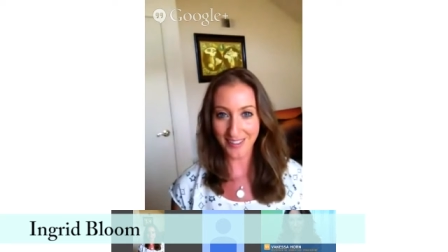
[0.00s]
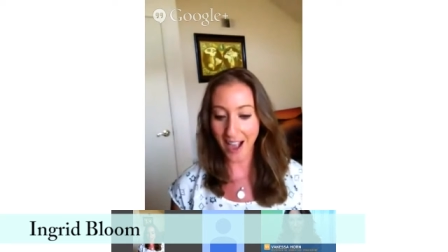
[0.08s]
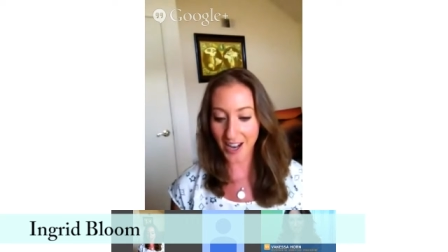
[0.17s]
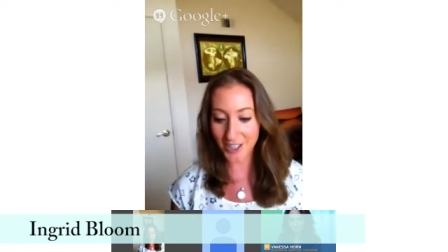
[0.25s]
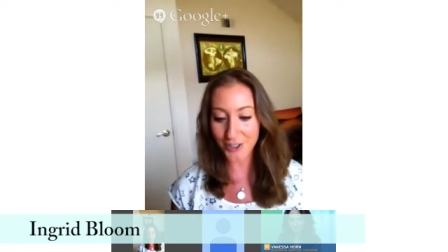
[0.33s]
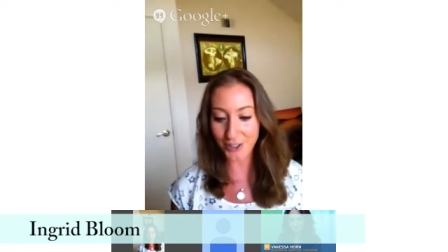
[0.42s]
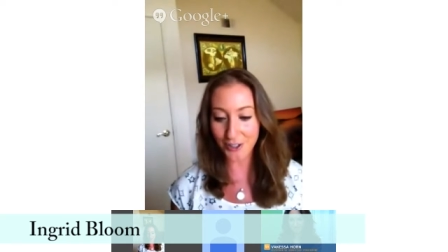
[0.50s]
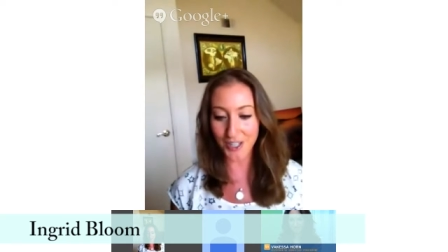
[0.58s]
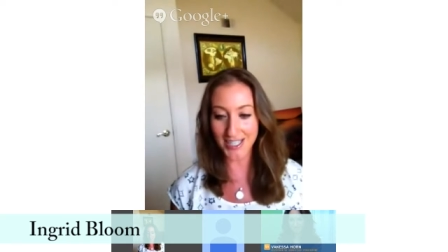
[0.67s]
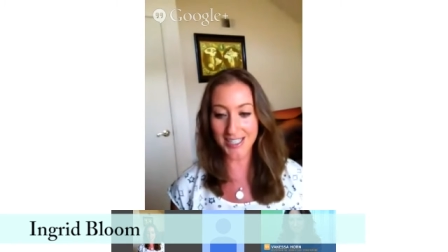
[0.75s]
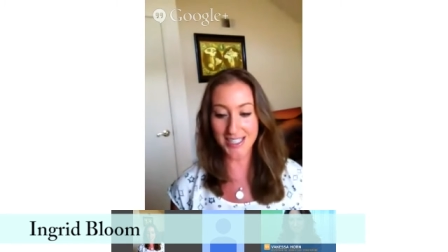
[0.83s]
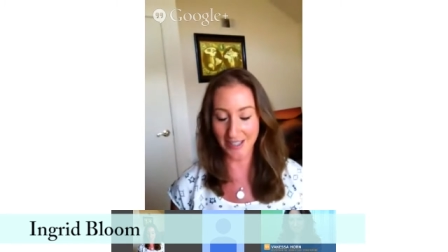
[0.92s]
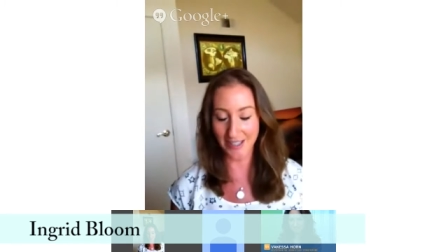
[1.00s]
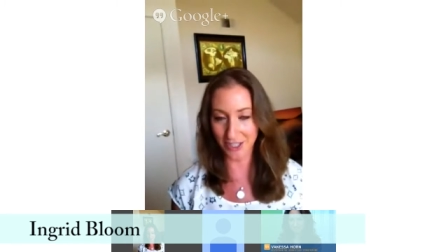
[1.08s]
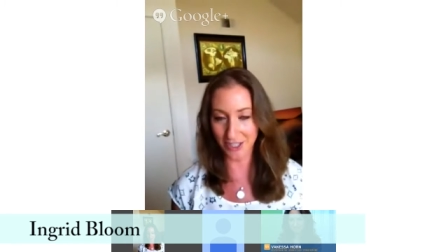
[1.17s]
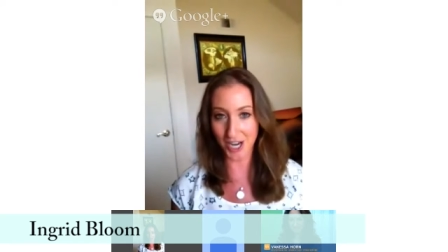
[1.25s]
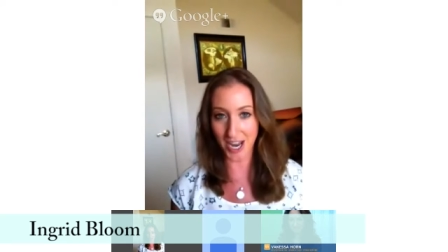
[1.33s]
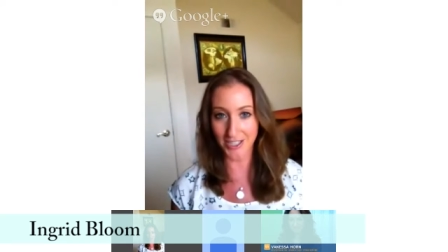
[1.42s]
I can already see the
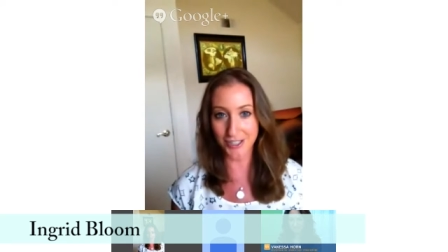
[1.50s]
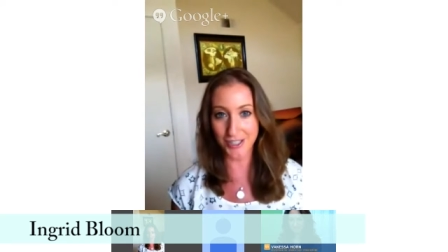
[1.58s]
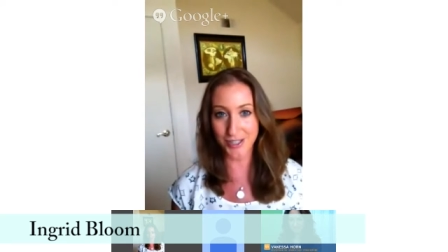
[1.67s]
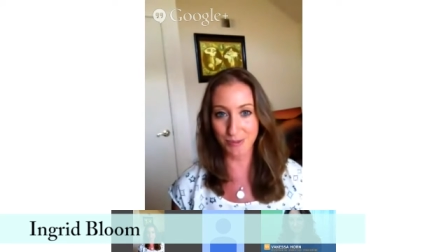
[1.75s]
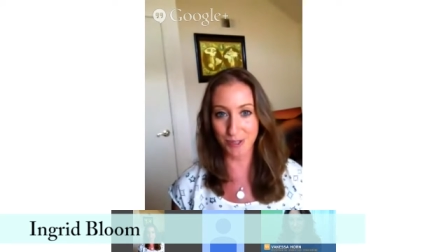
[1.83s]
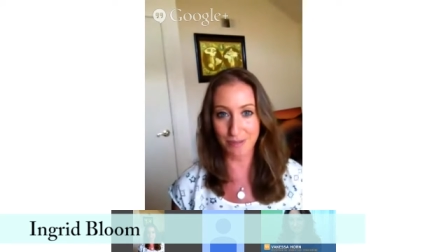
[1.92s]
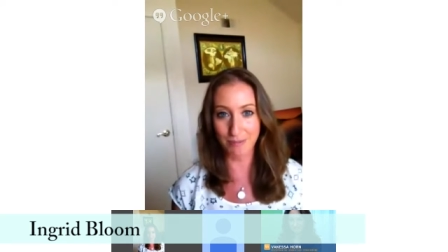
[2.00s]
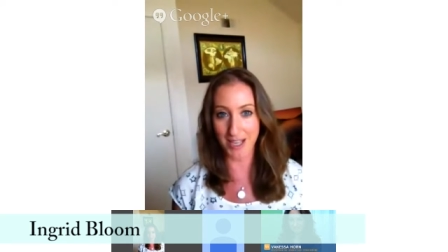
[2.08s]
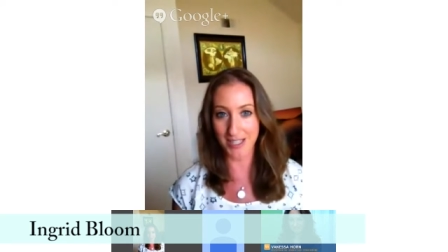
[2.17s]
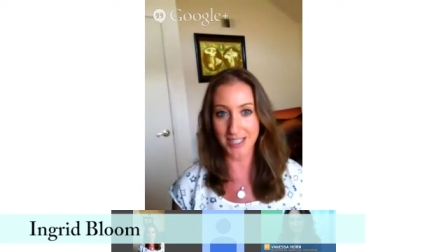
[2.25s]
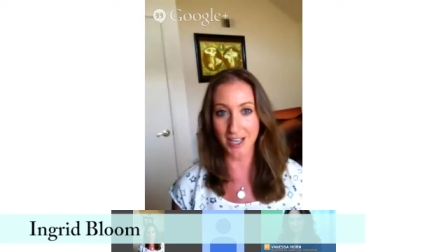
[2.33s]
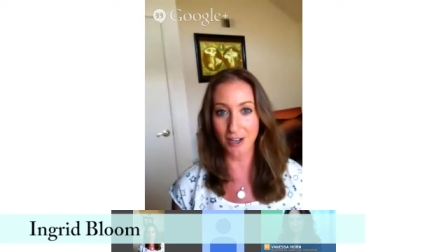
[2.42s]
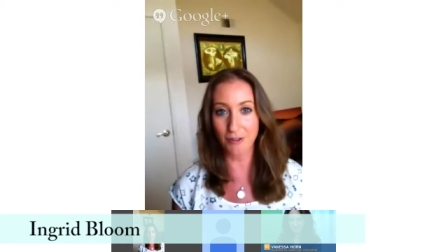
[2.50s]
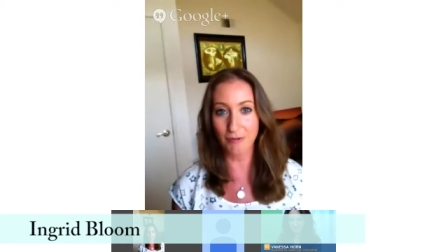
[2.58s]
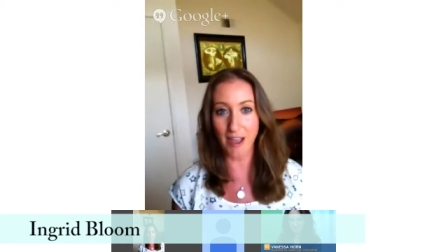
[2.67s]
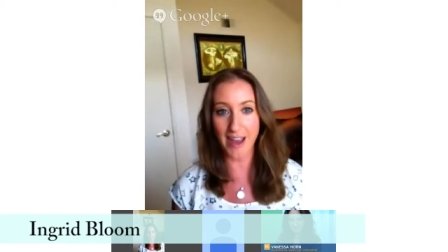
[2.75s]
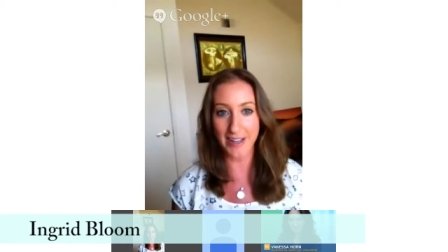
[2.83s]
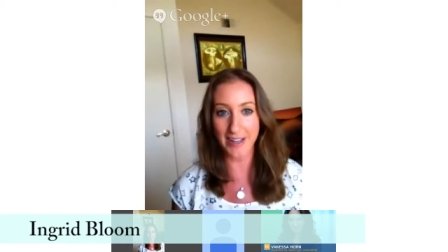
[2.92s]
changes within myself,
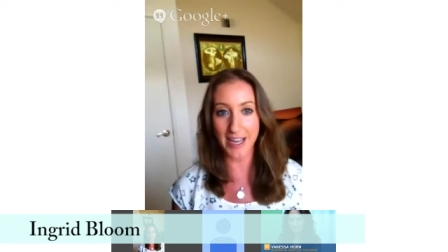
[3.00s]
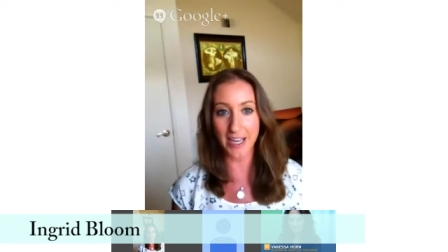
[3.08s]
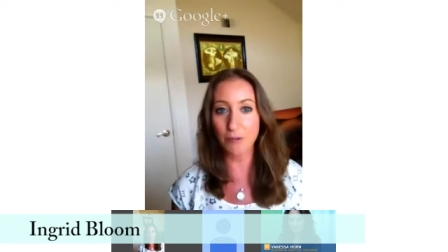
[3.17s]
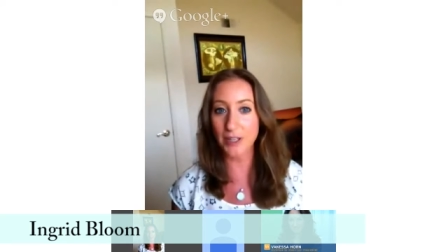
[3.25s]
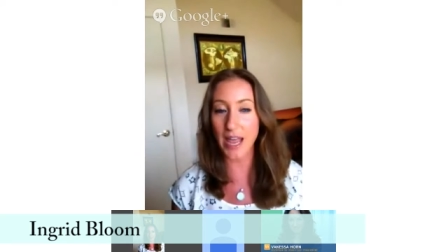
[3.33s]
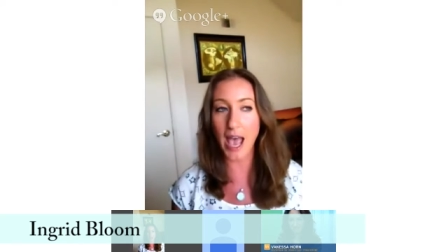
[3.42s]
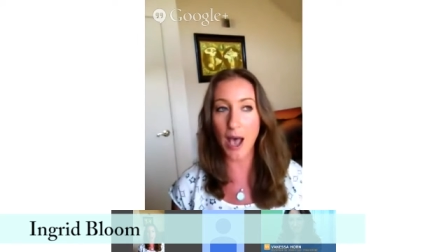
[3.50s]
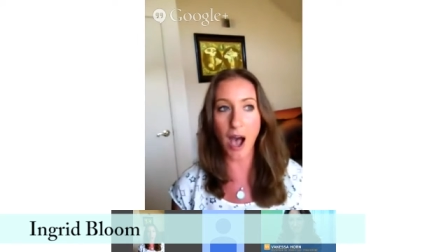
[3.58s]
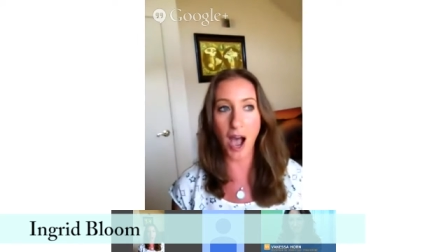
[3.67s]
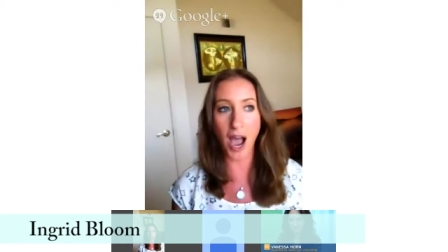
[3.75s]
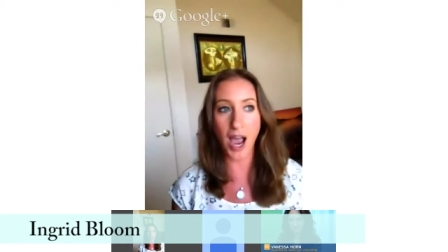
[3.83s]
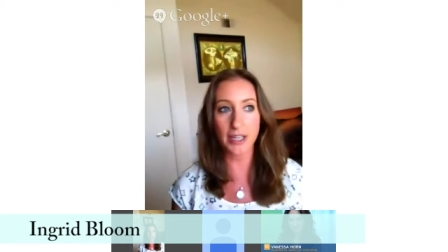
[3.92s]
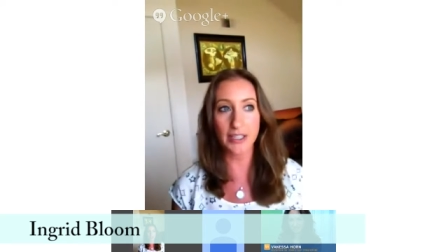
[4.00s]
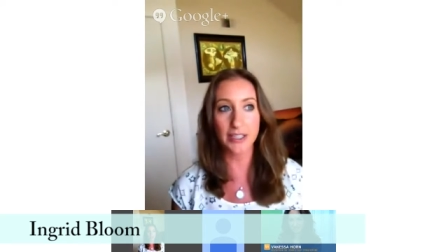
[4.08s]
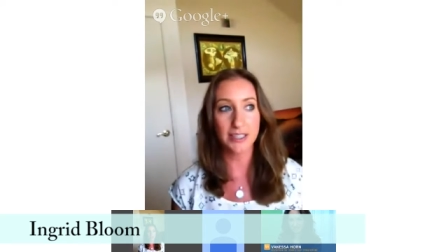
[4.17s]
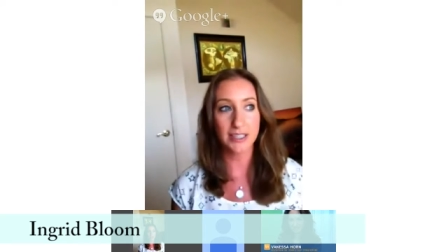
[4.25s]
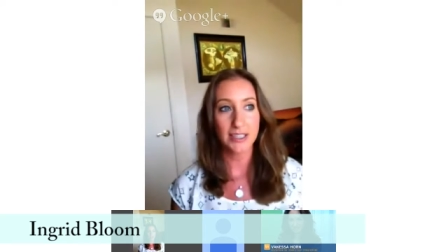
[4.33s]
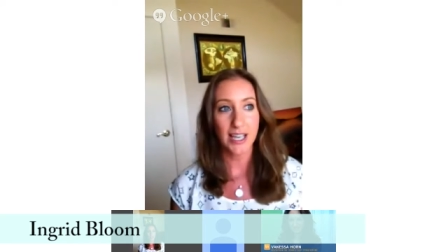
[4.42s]
and even how I
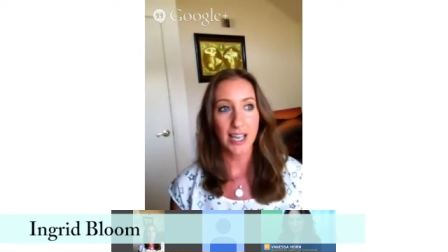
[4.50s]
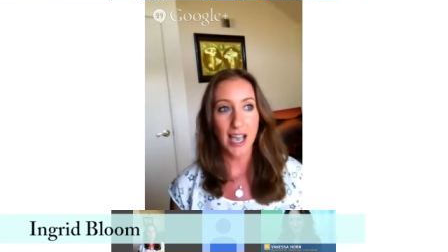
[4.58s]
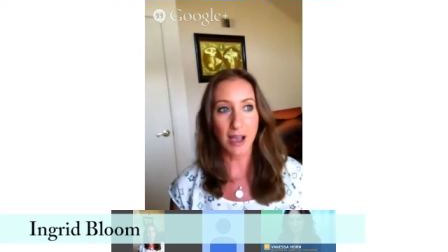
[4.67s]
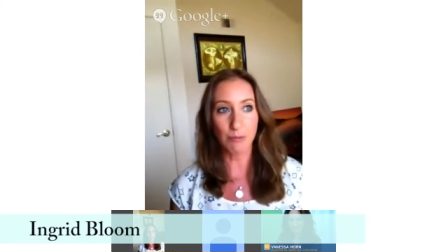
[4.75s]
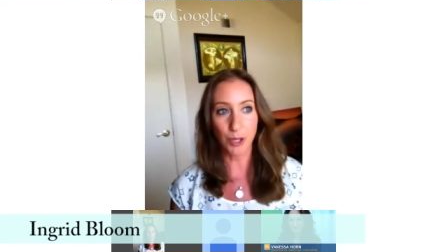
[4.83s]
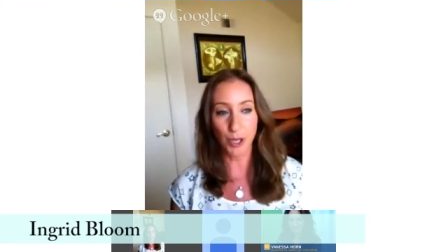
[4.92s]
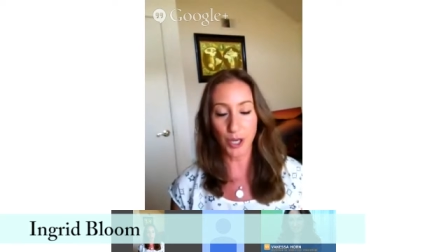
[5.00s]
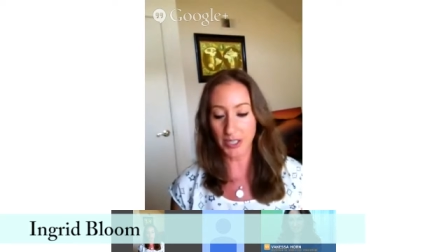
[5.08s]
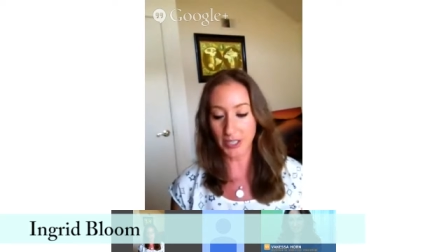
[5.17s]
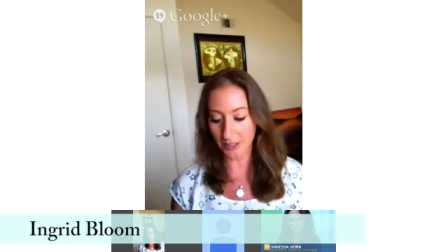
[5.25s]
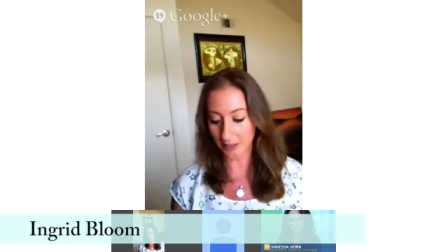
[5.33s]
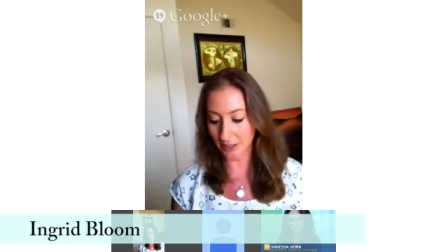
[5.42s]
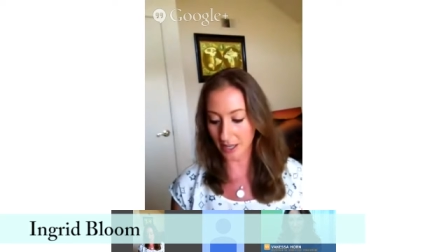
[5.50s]
am learning